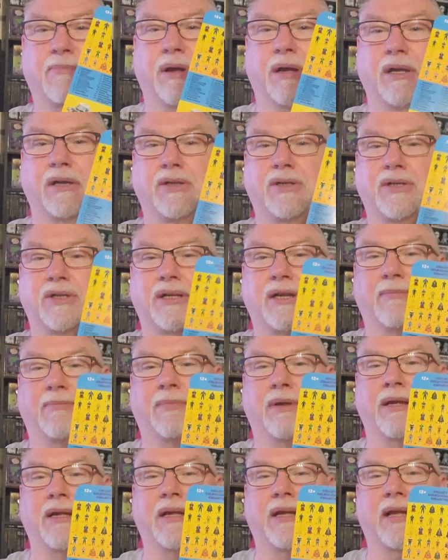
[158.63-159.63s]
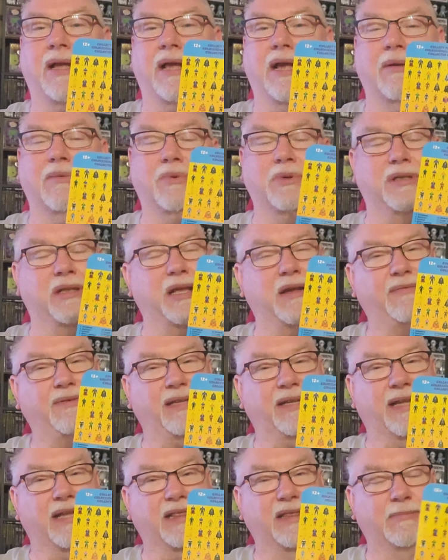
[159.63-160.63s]
Bug Ship. We'd love to
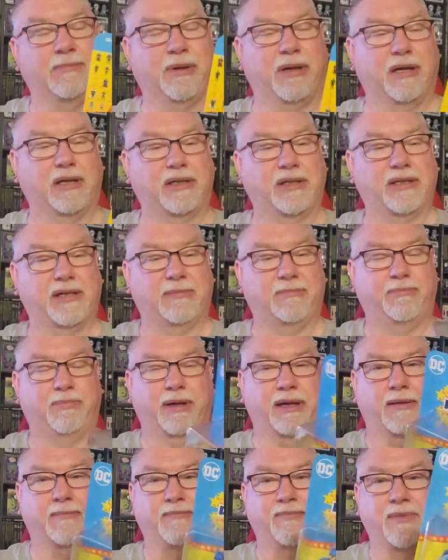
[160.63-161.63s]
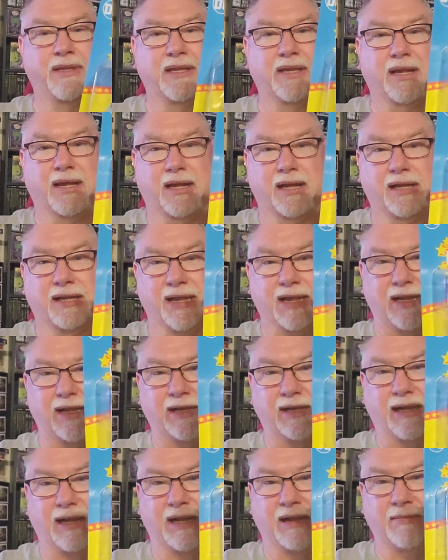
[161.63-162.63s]
get the Bug Ship, but
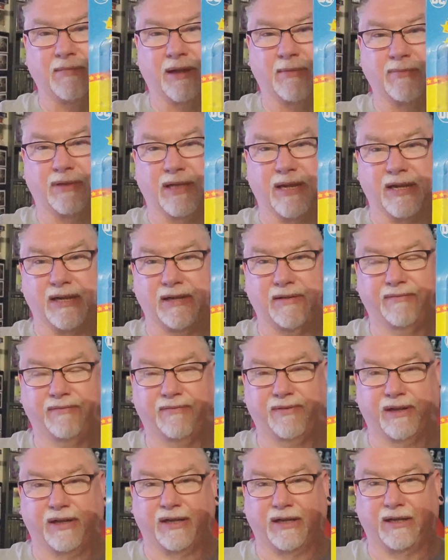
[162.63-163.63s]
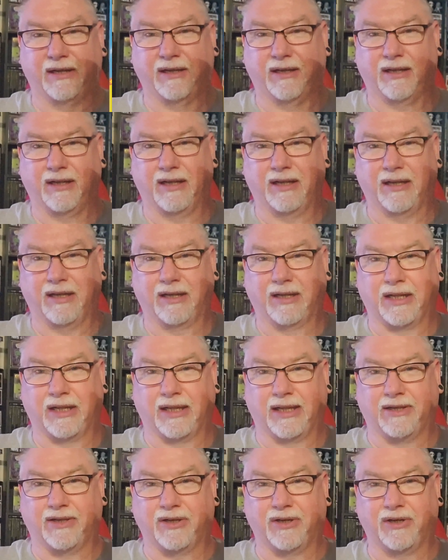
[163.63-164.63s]
again, I'm kind of a
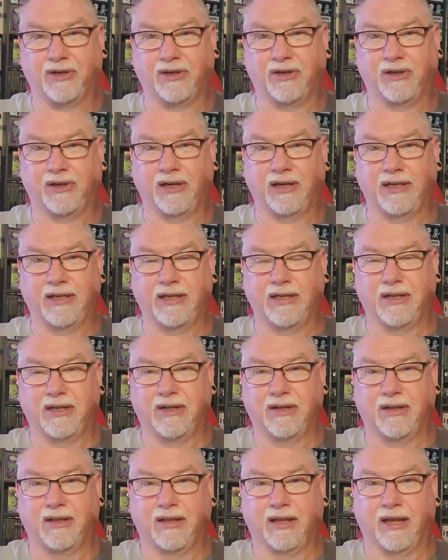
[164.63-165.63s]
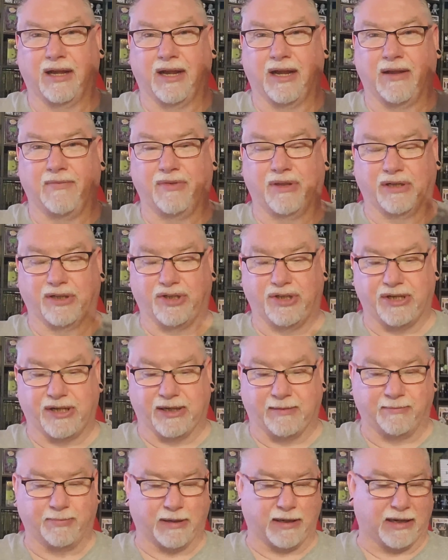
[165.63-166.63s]
collector on the
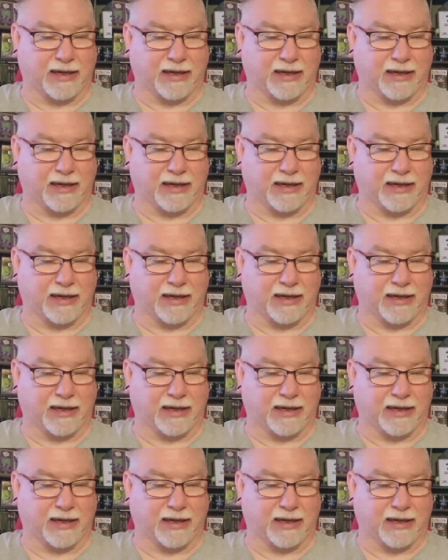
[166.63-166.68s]
cheap.